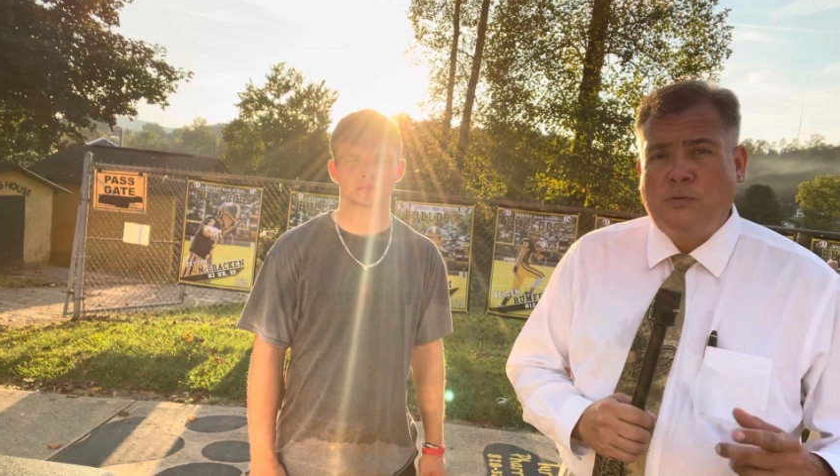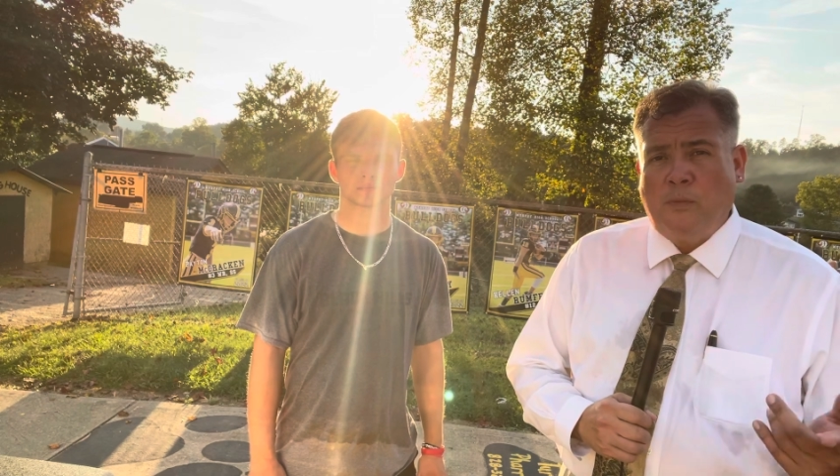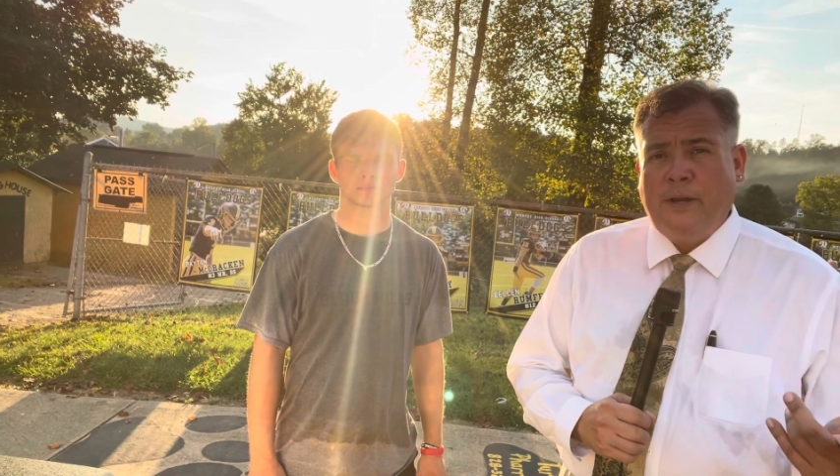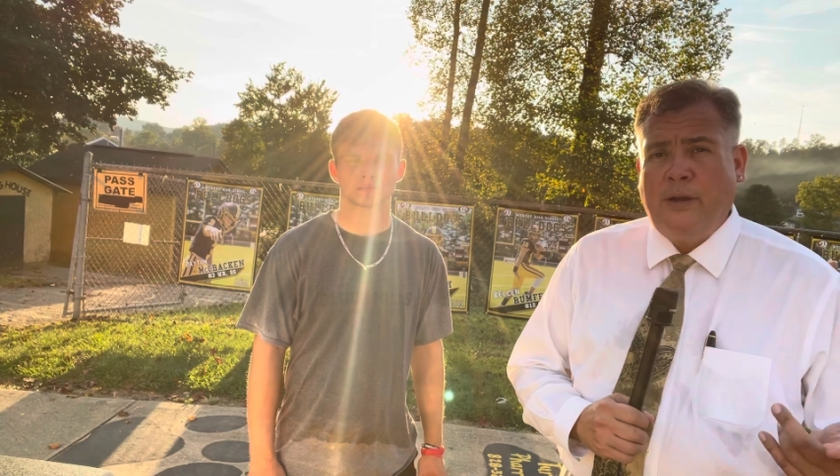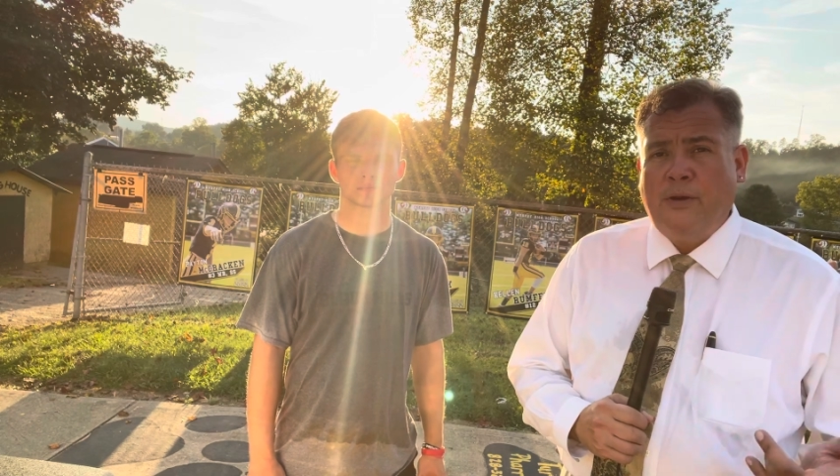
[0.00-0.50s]
We'll
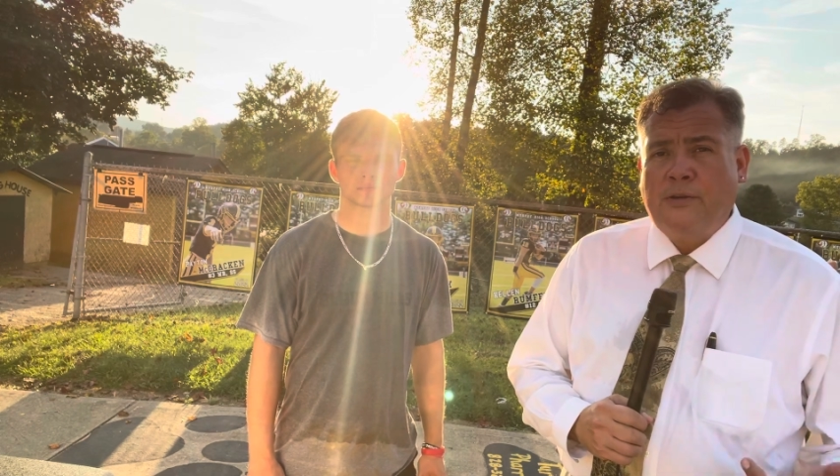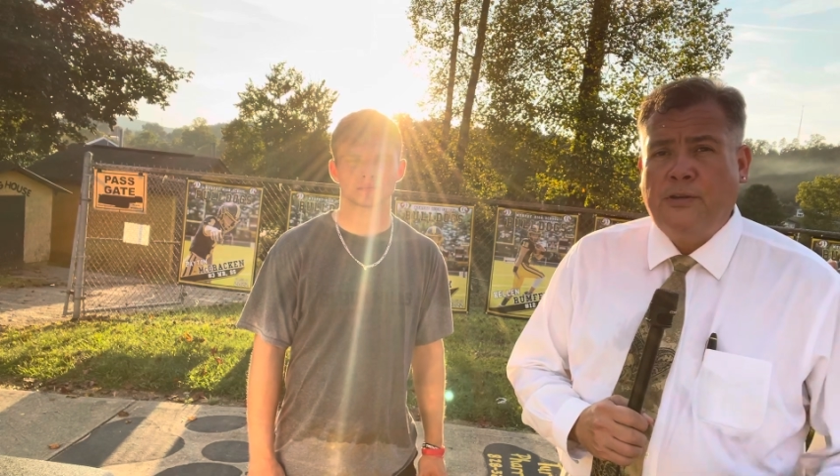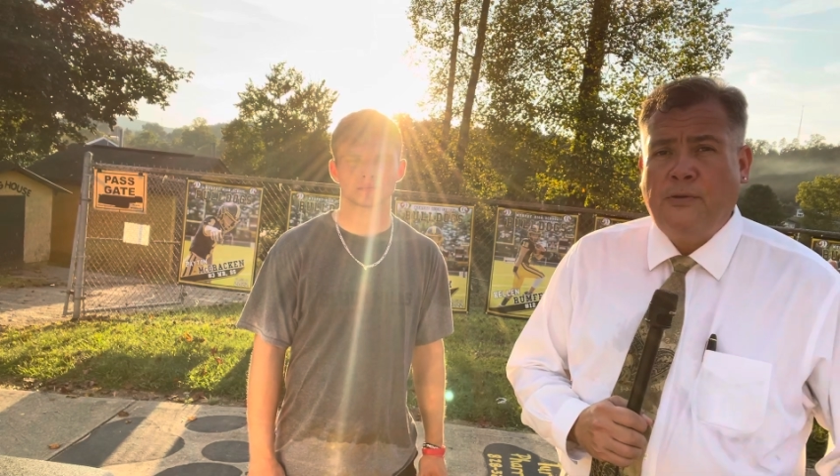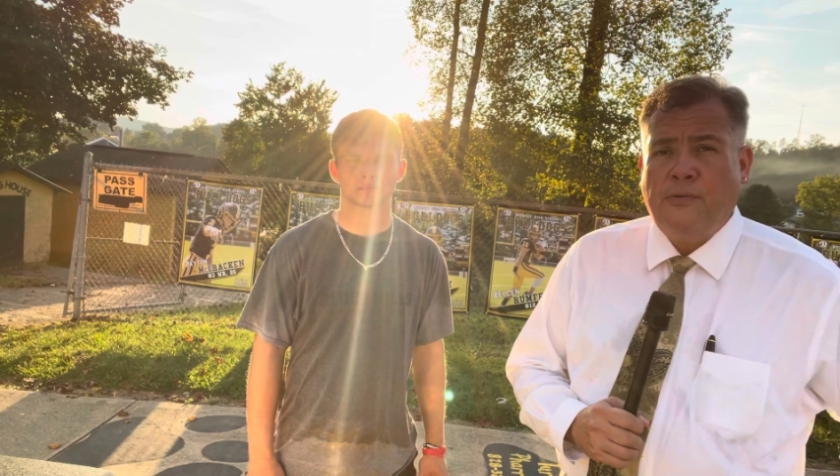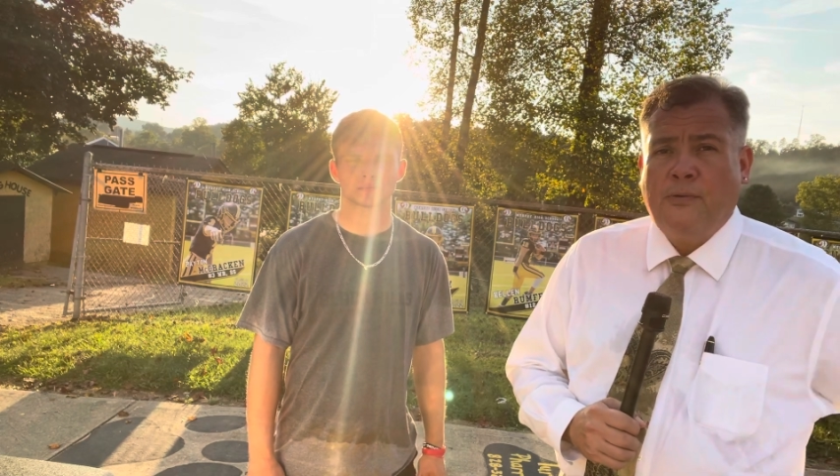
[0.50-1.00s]
be here
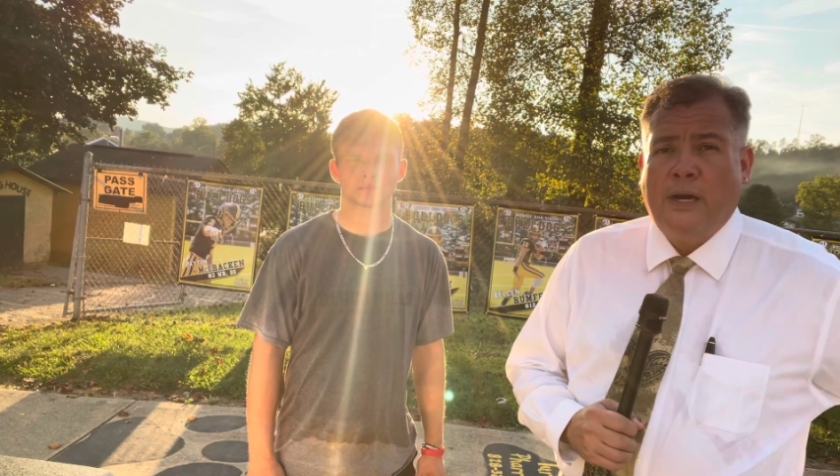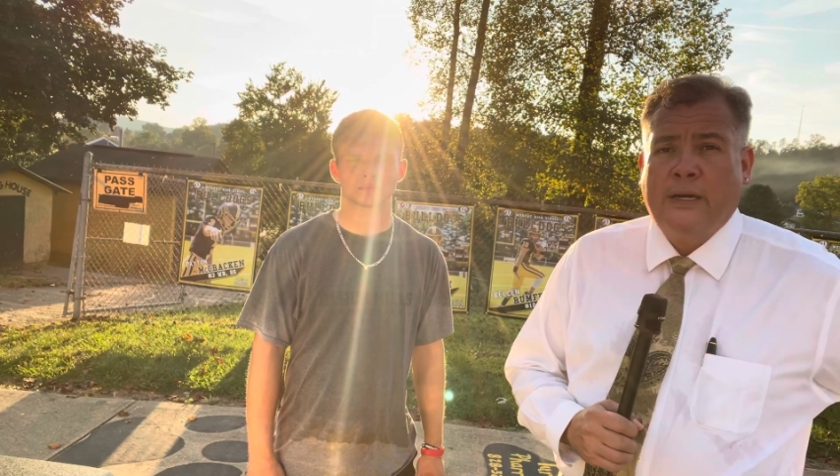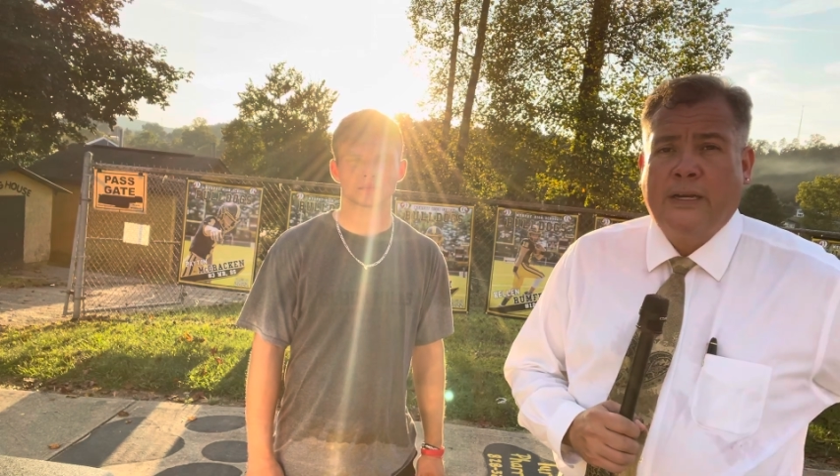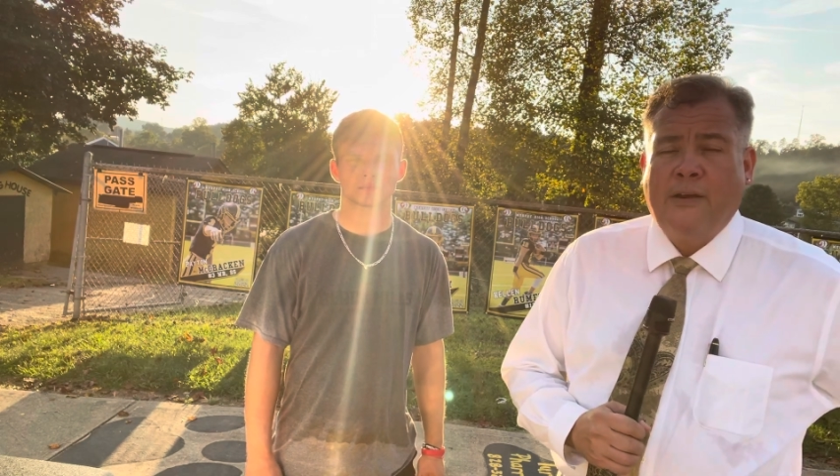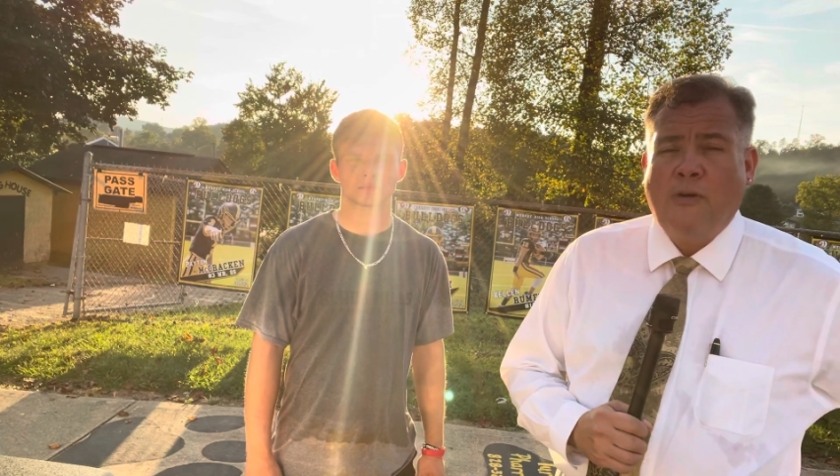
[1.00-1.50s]

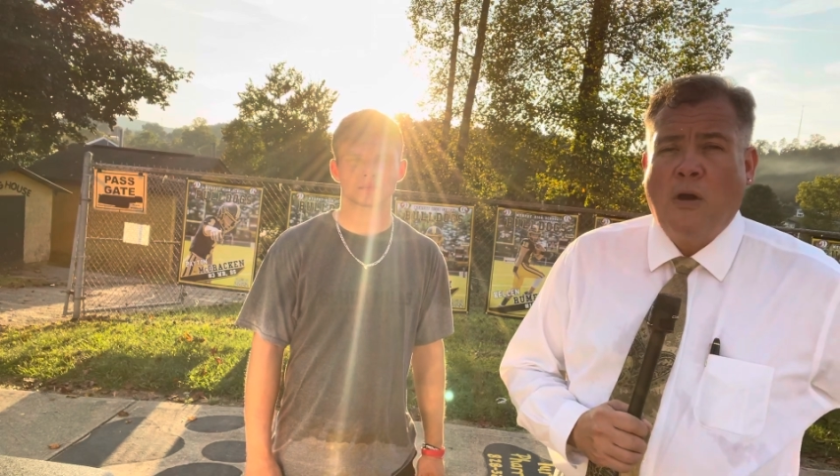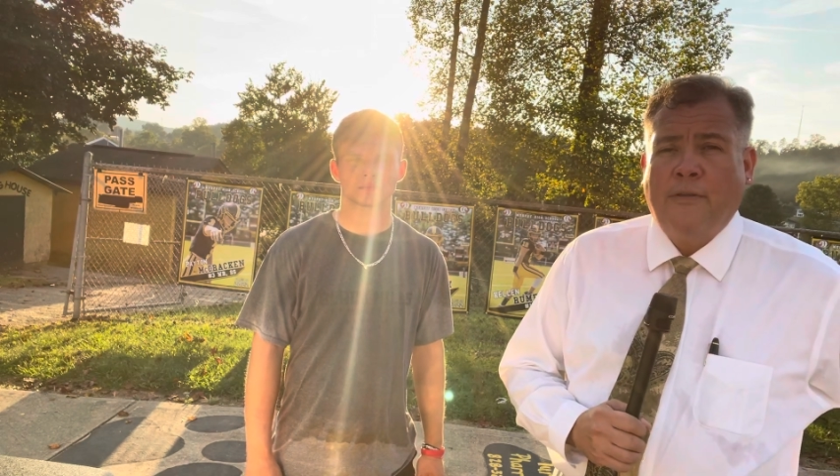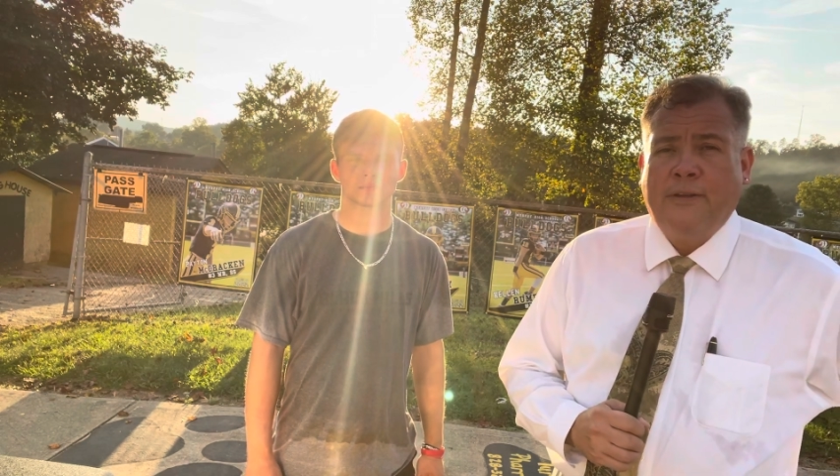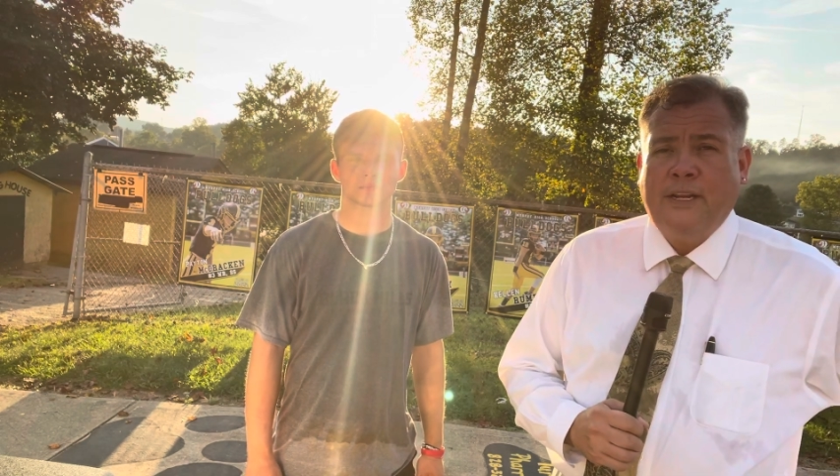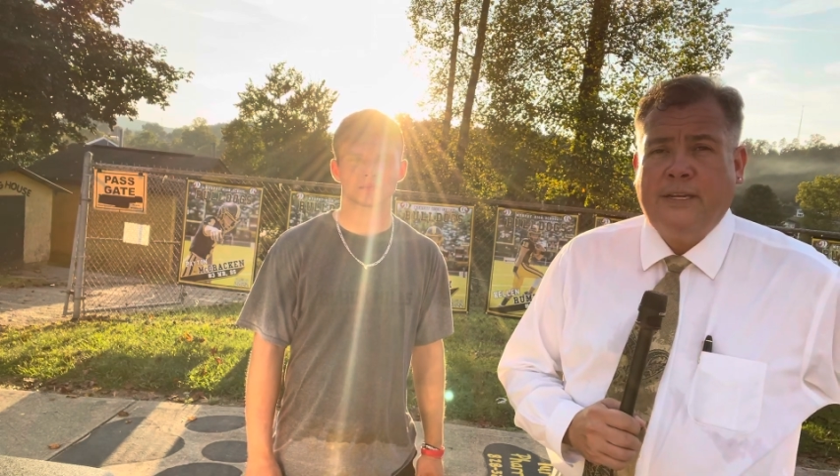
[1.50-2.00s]
to give you all
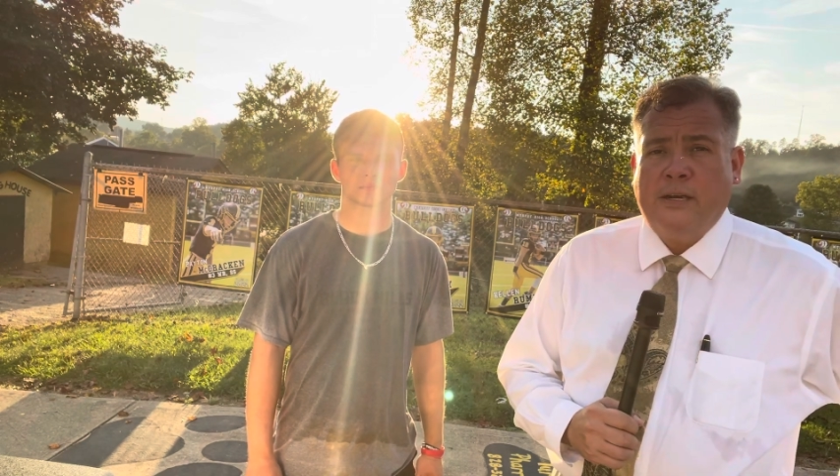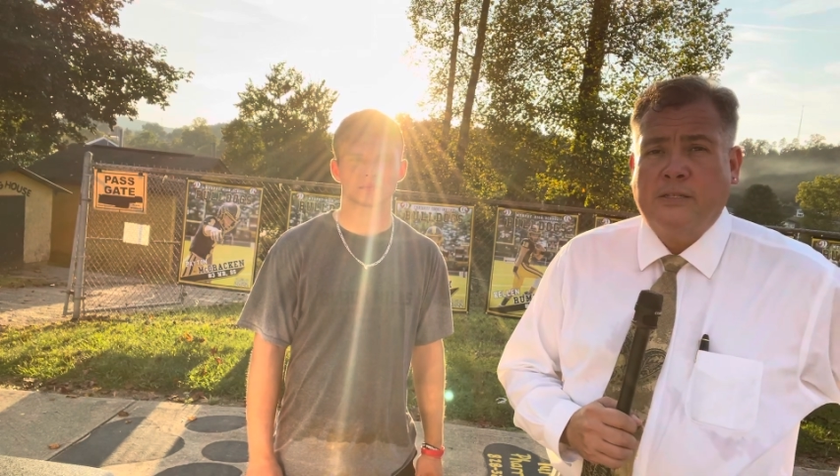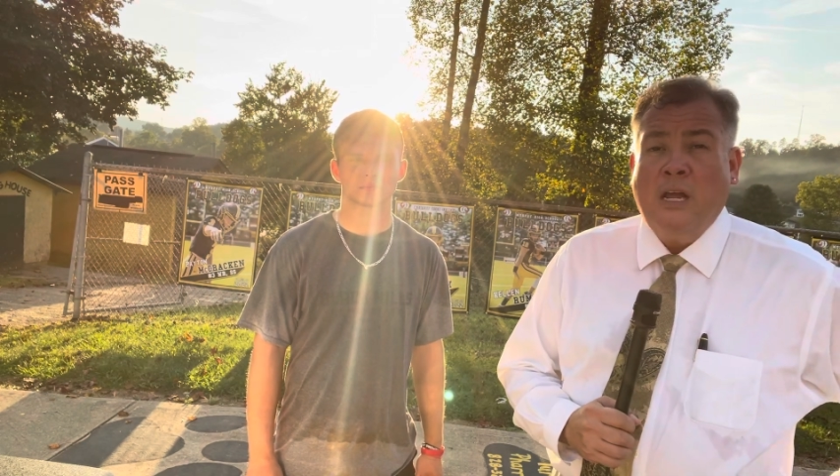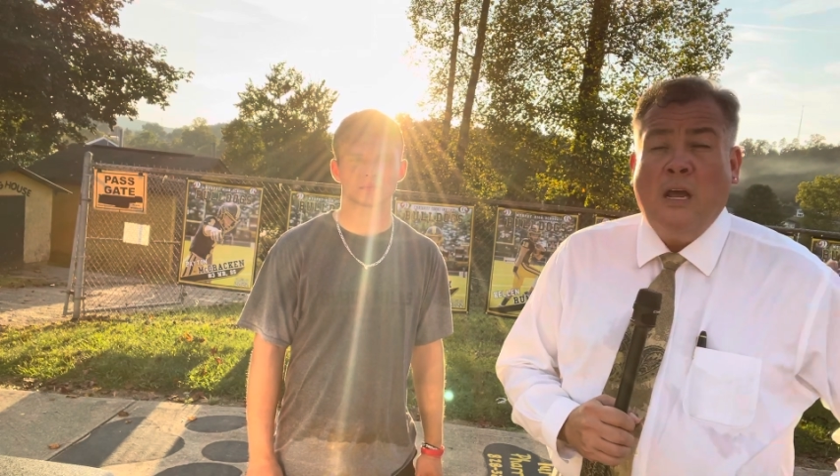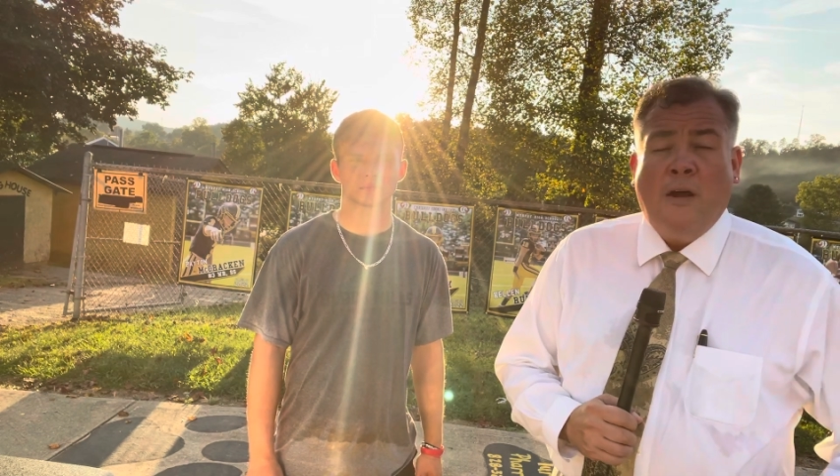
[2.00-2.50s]
the details.